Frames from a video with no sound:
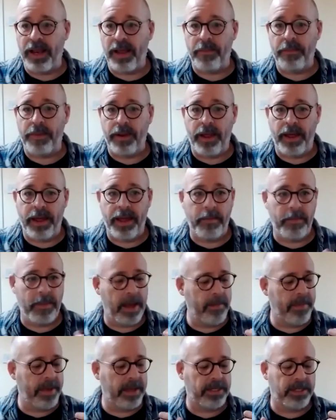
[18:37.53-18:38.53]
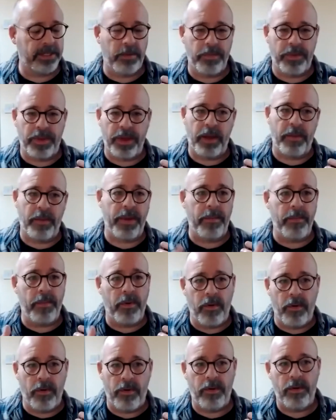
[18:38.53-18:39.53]
I'm playing, maybe it's something a bit
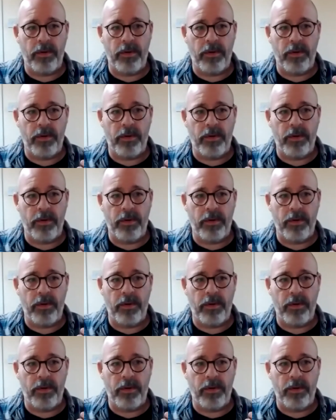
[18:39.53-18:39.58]
more,